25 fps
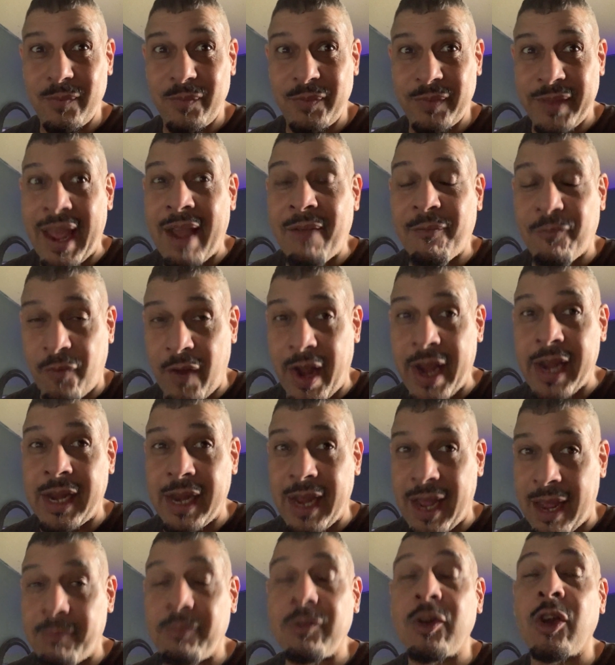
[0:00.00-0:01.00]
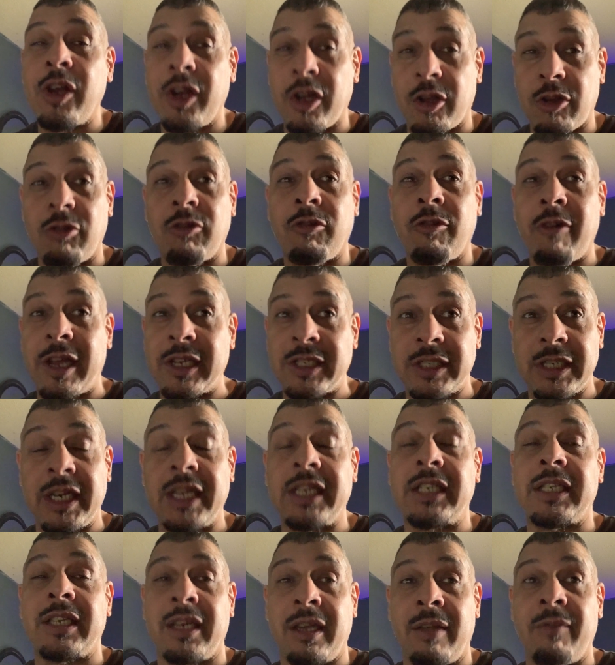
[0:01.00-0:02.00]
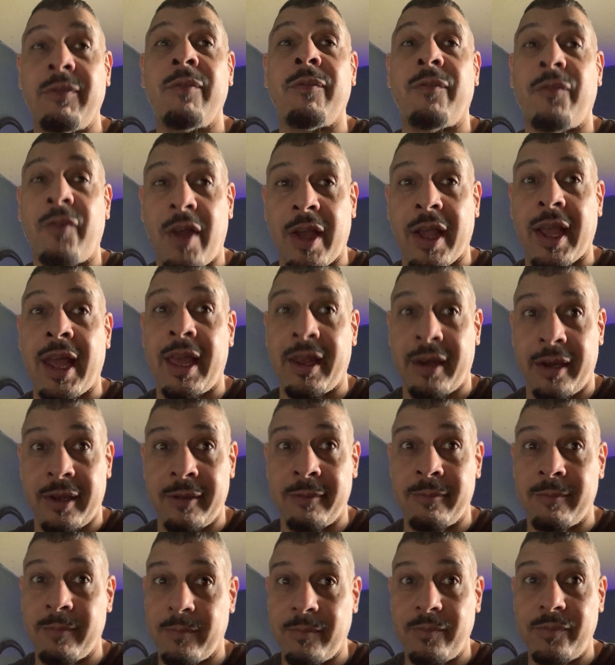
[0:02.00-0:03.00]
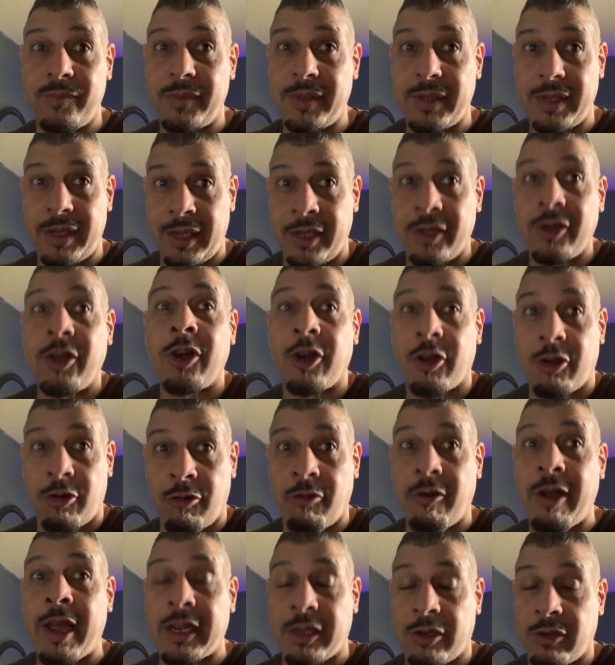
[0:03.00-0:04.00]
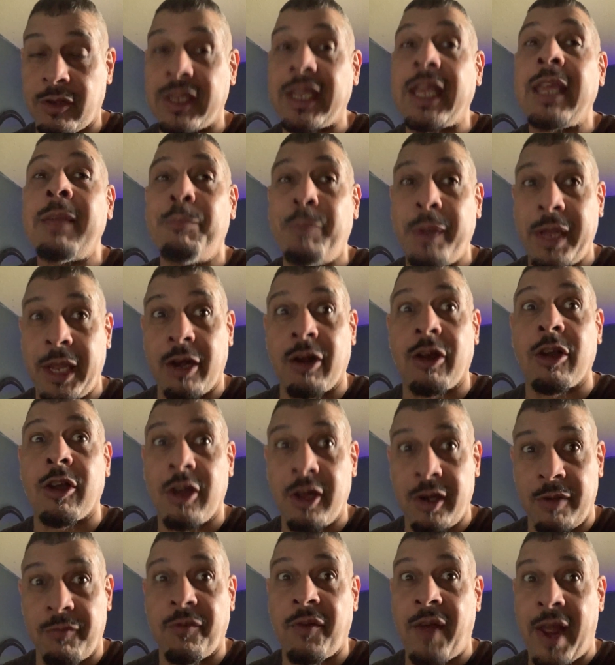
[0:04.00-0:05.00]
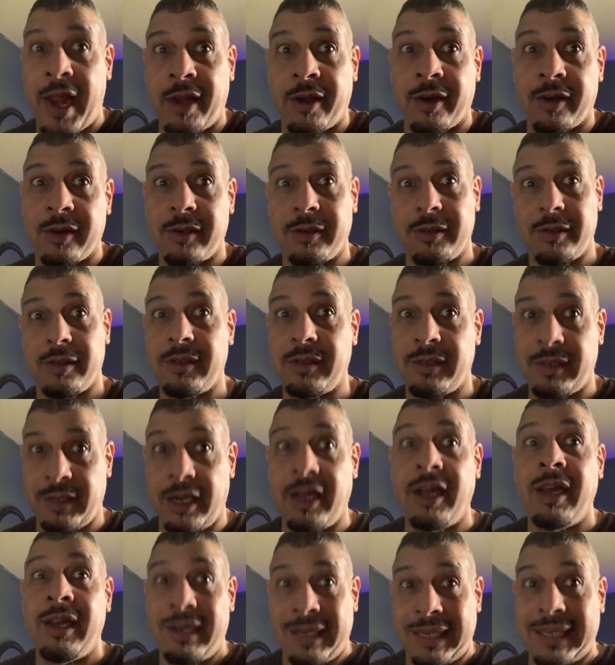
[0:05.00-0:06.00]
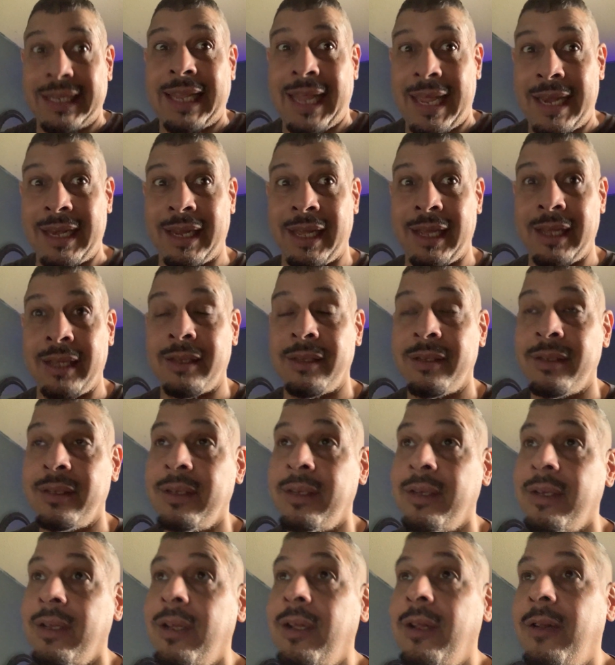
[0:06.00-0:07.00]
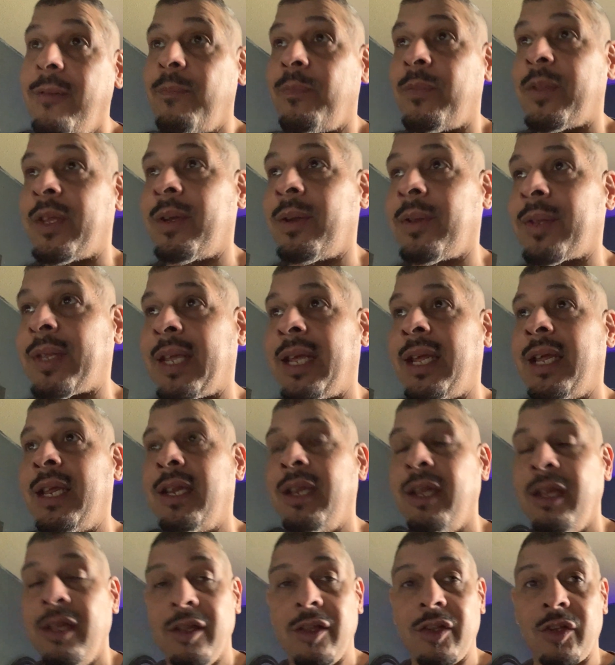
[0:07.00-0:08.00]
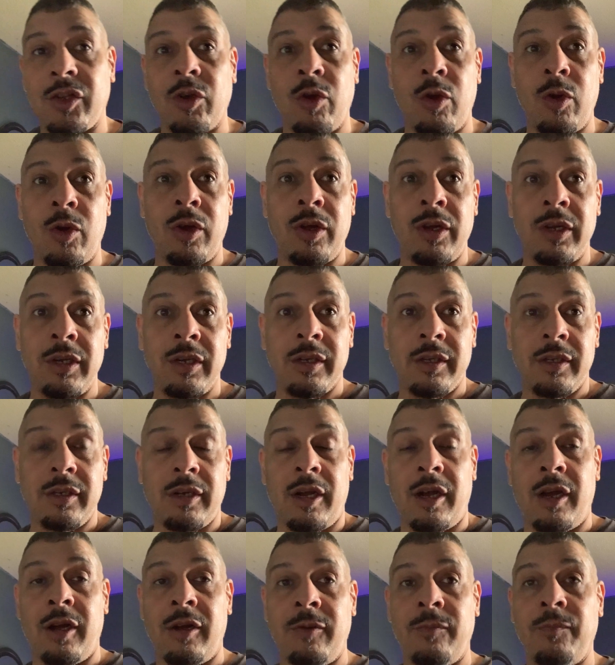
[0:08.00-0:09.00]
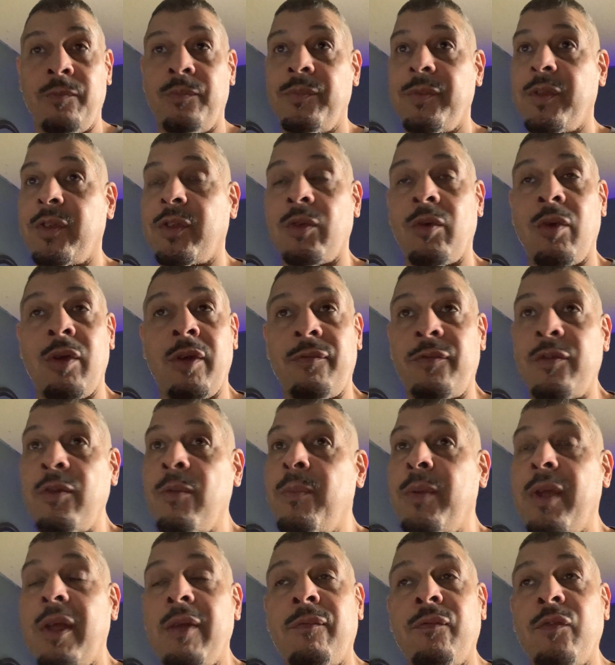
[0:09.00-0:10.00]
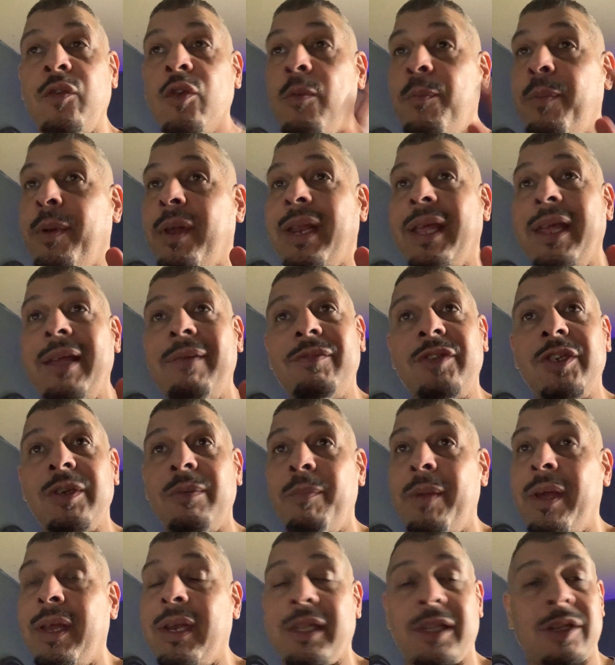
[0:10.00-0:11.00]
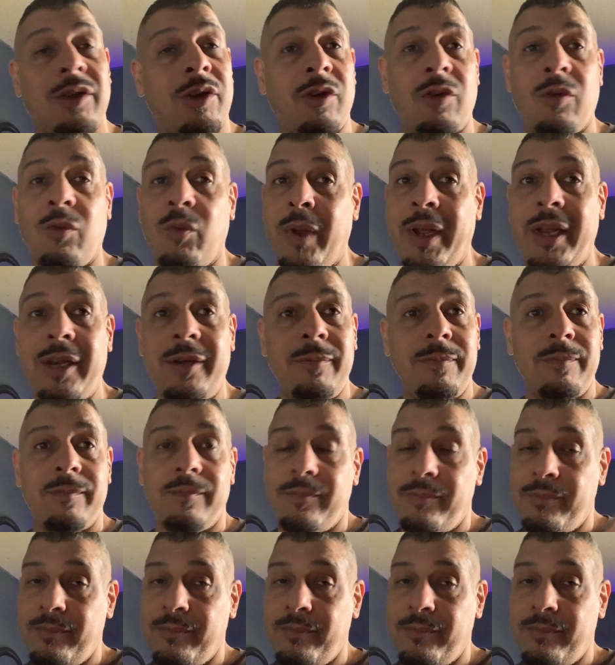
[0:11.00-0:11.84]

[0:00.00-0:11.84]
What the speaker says: that fight, I'm going to congratulate the living fuck out of him. I'm going to congratulate because he beat a good fighter. I understand that. Like, you know what I'm saying? So if you believe Jamel is gonna win,